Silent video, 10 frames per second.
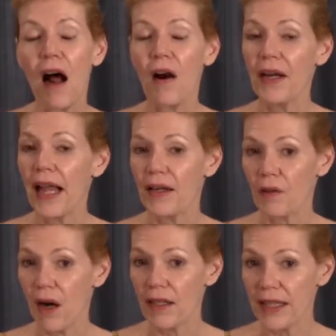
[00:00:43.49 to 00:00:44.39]
Ariana
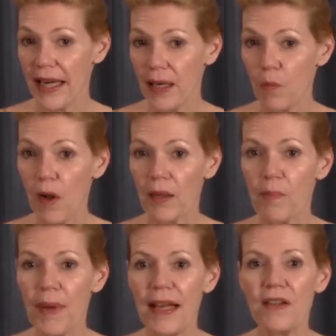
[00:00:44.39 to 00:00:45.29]
Grande
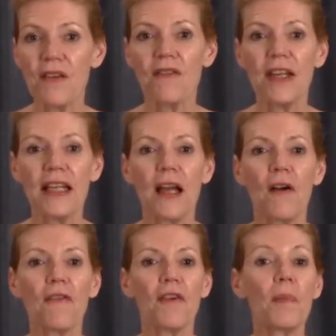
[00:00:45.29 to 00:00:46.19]
won Best
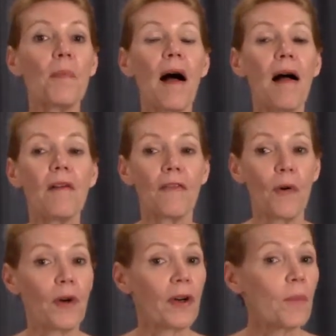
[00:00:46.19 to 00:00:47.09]
Video
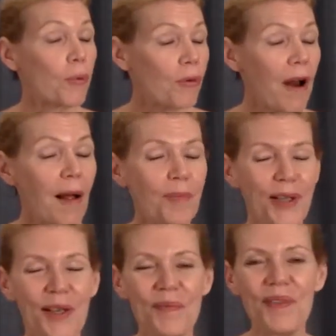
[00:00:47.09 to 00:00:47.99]
for
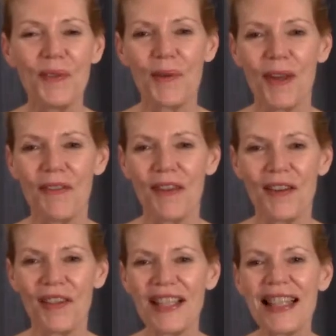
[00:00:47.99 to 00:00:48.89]
Problem, one of my
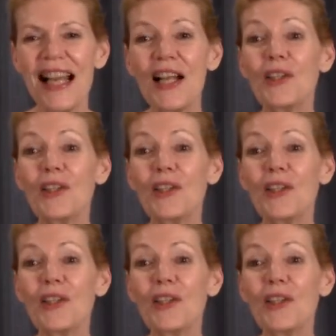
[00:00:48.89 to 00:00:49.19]
favorites.